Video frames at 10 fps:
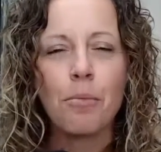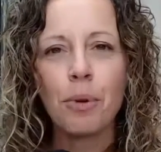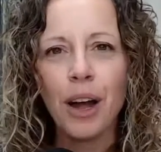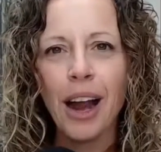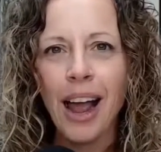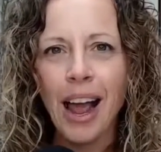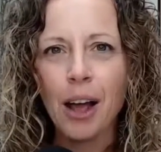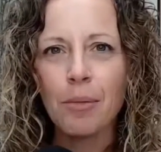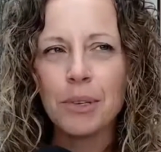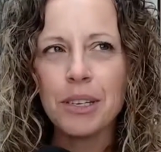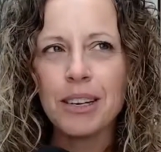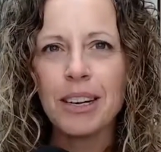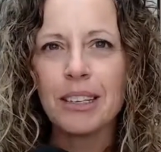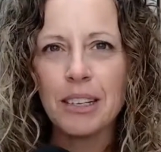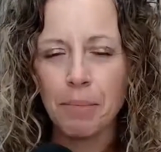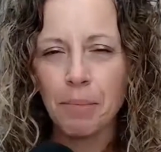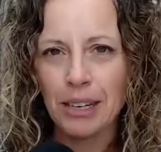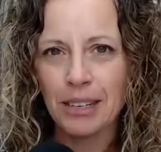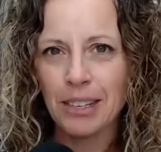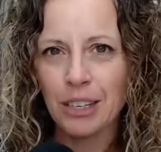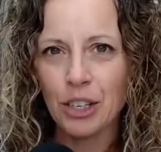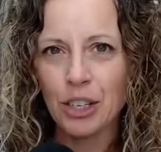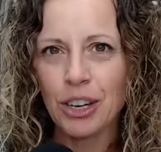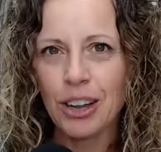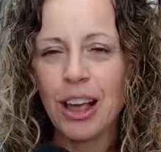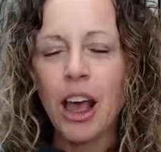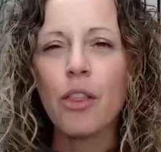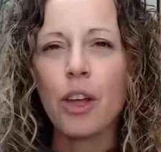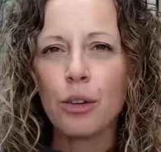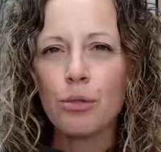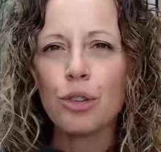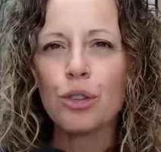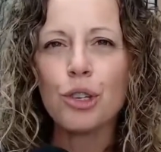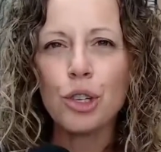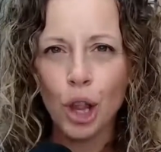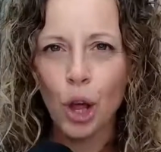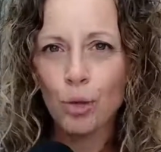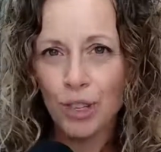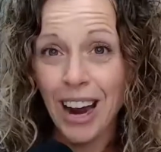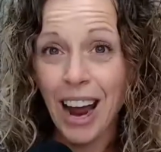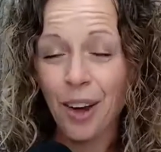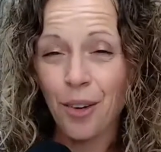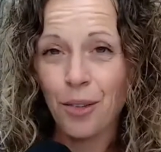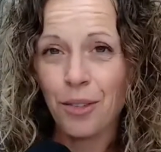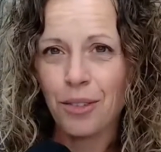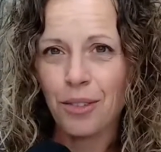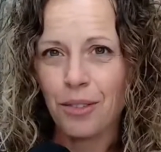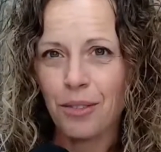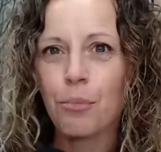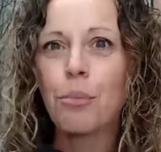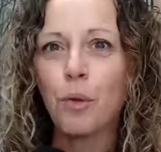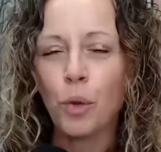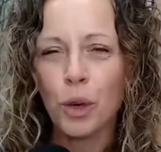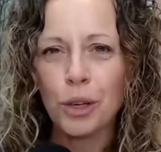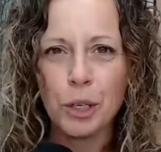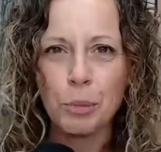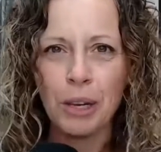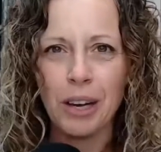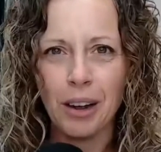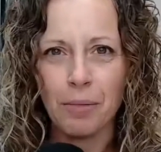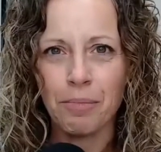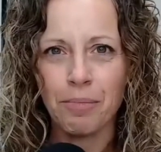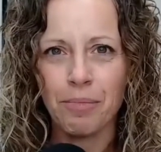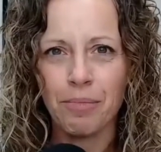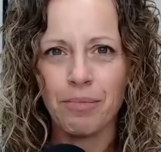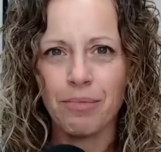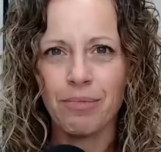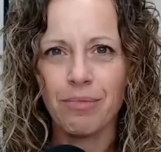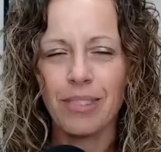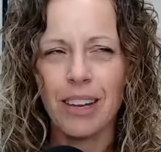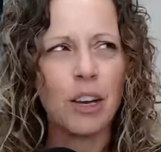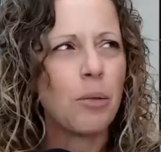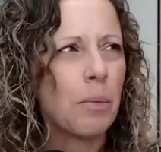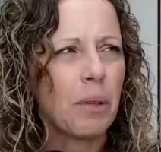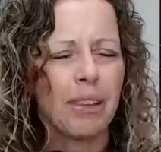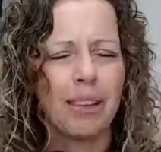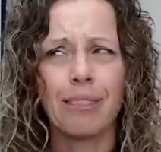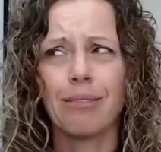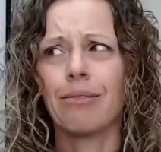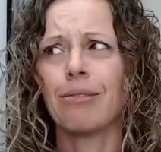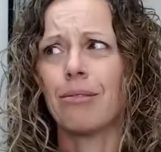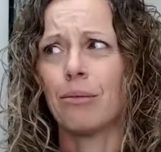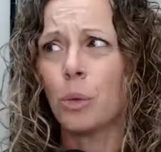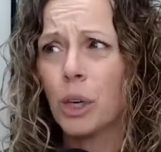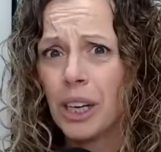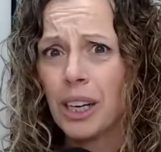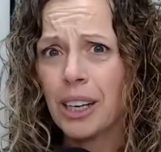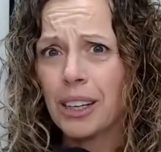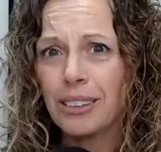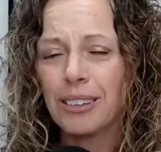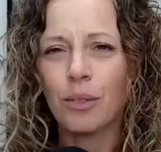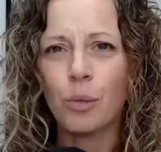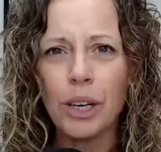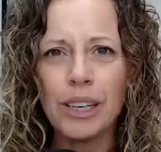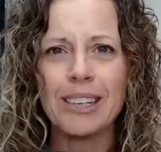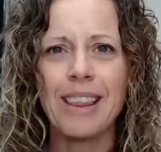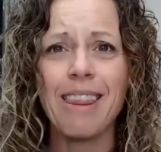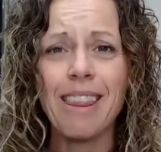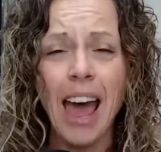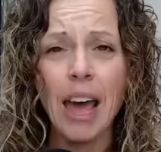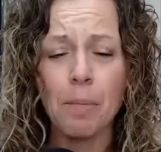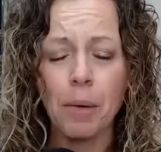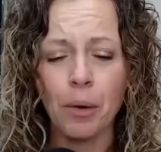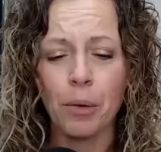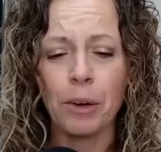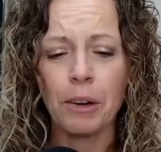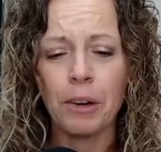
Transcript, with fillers: perhaps it's a message that you should slow down before you speed up. And you might be thinking, what? What is that about?